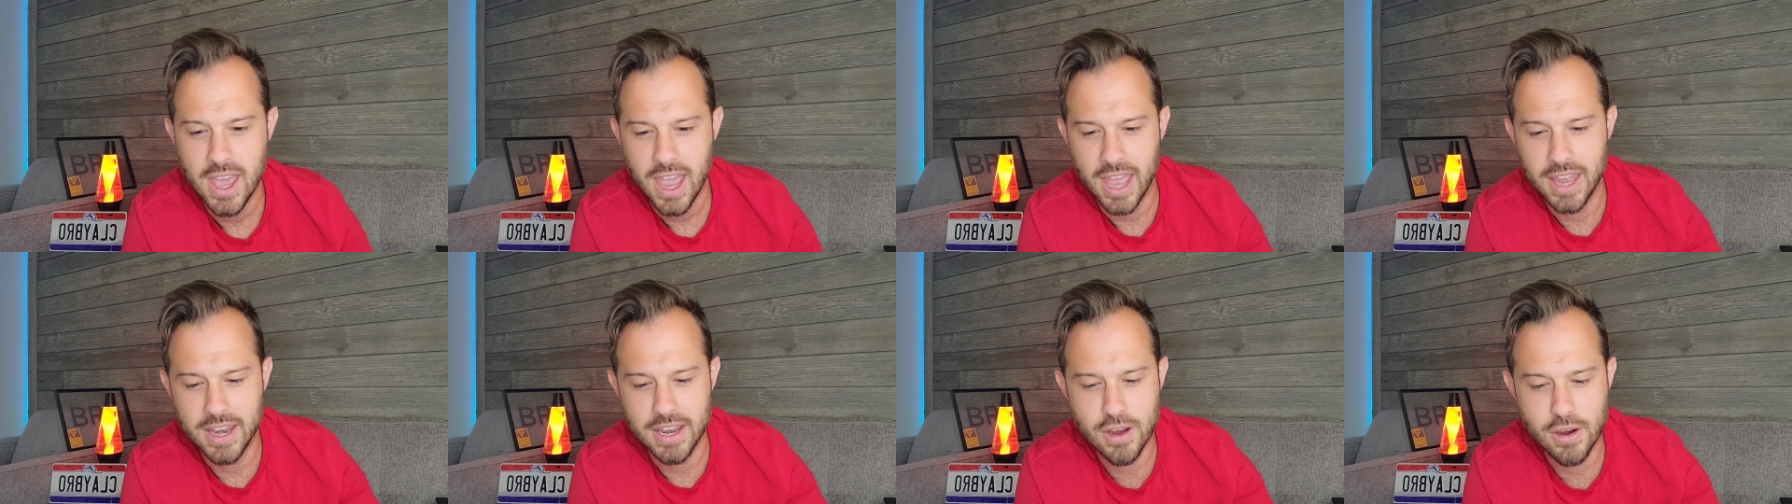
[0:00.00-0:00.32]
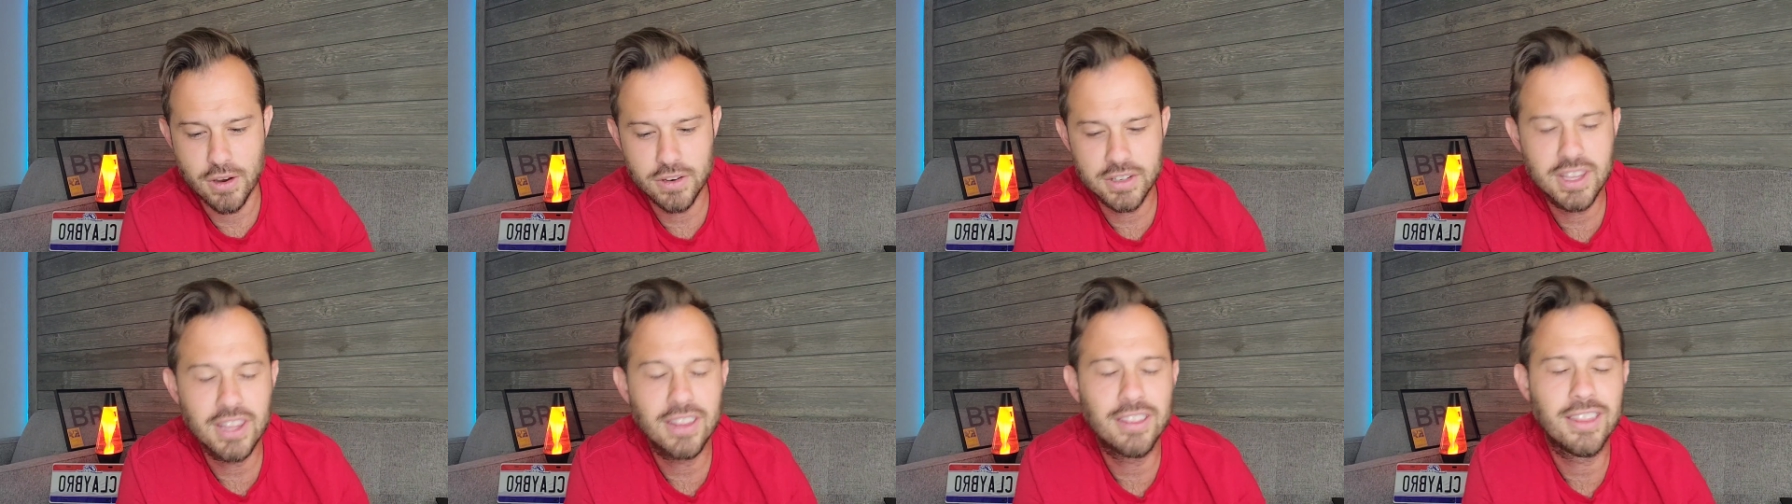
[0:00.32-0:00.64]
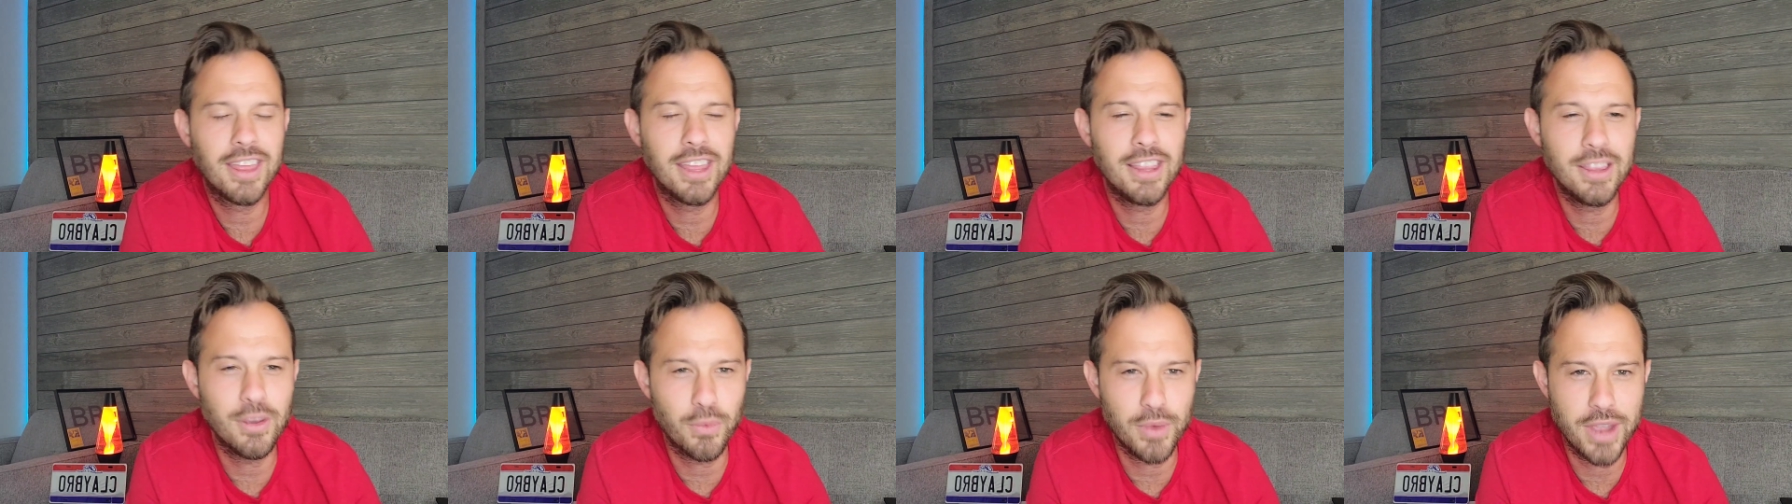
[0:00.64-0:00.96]
And here's the
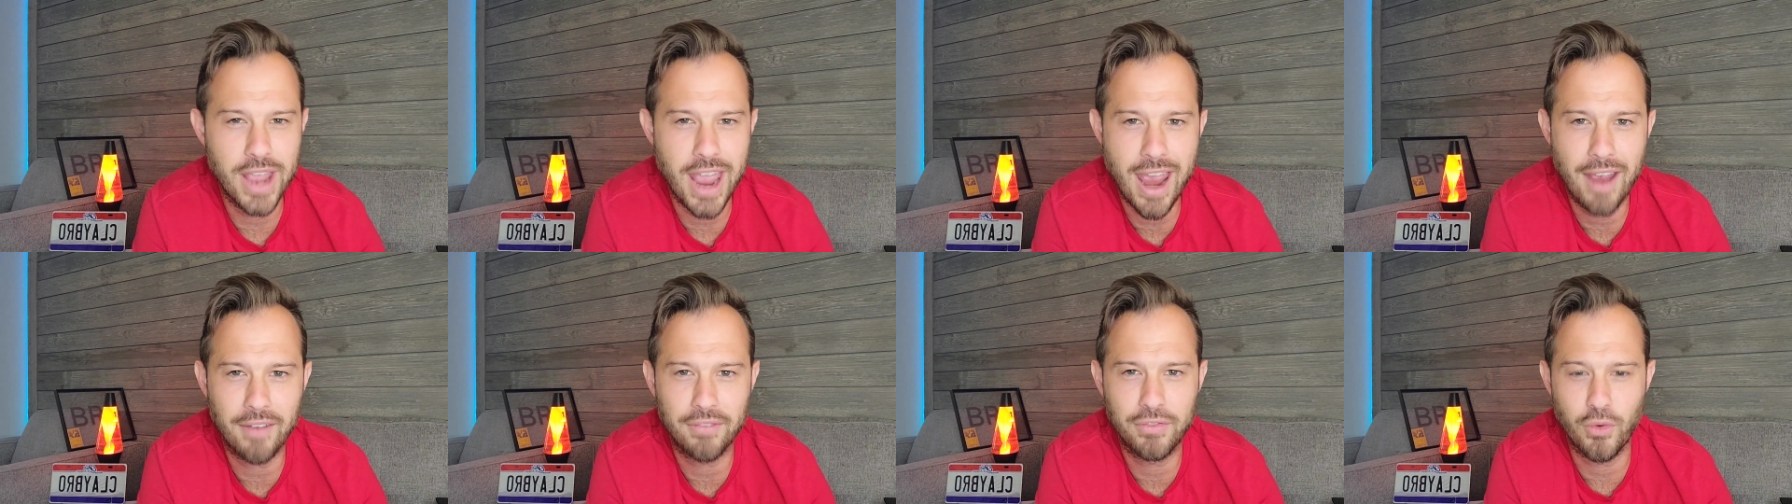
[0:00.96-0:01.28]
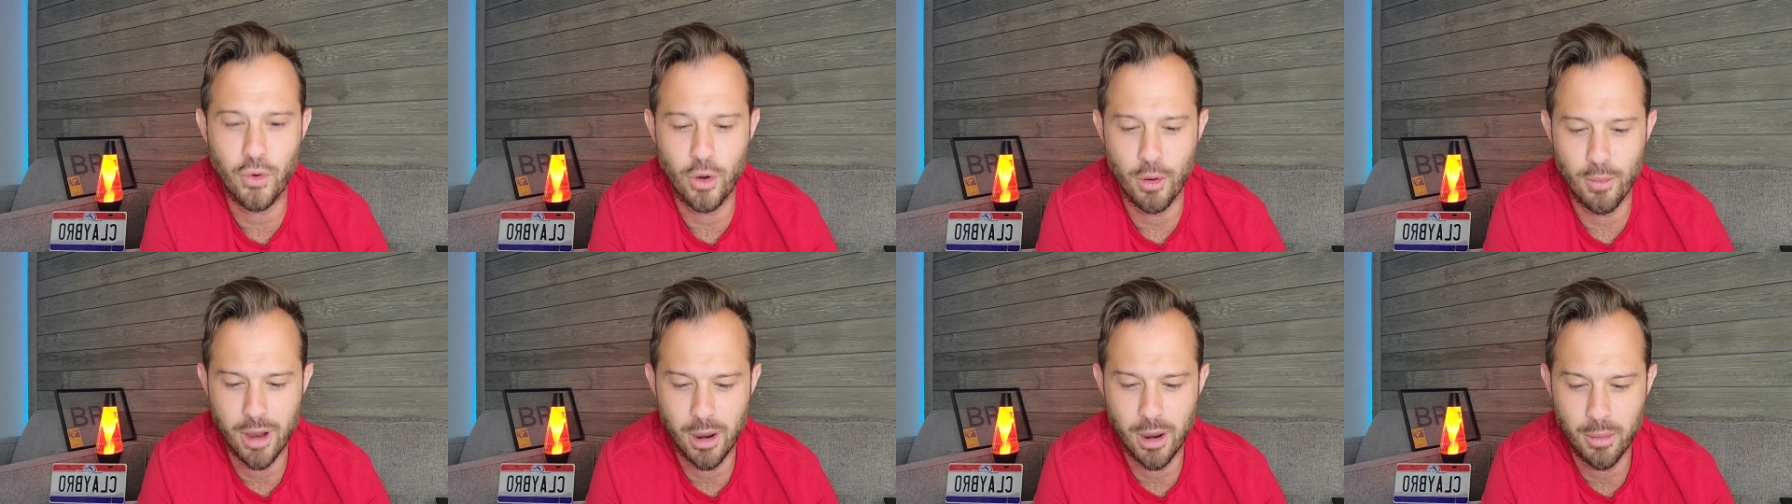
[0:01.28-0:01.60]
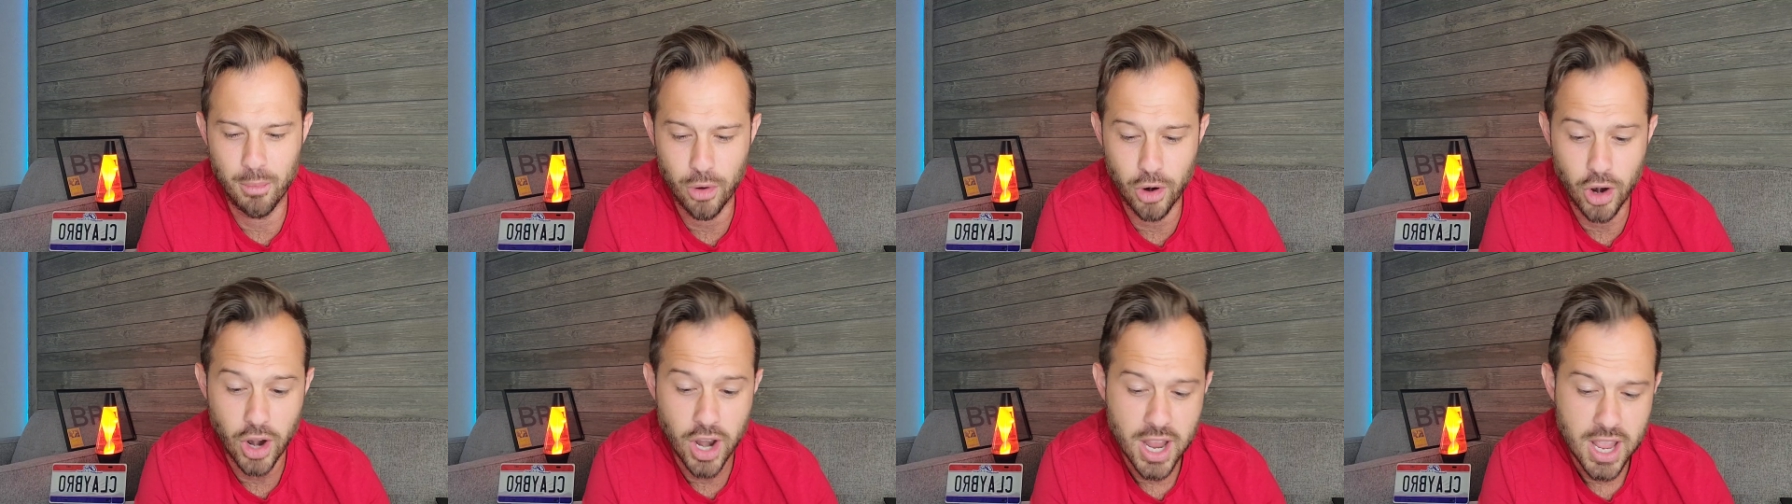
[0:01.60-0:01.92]
thing that we have to
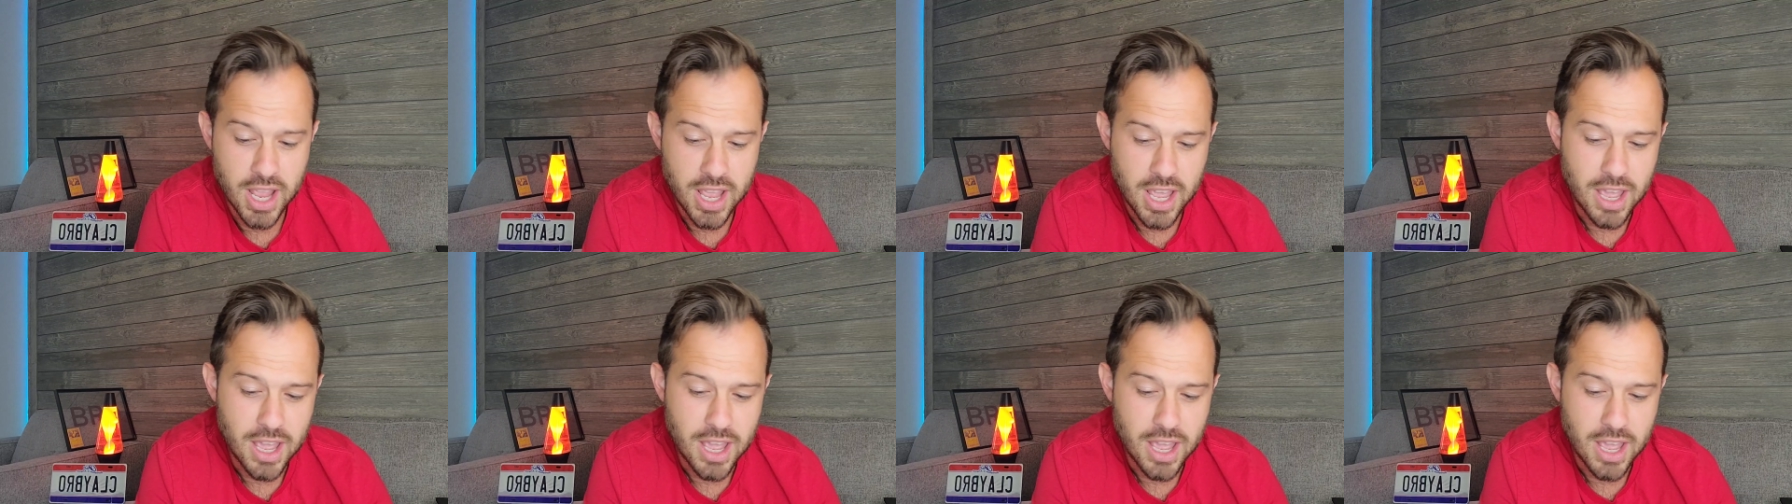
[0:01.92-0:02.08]
remember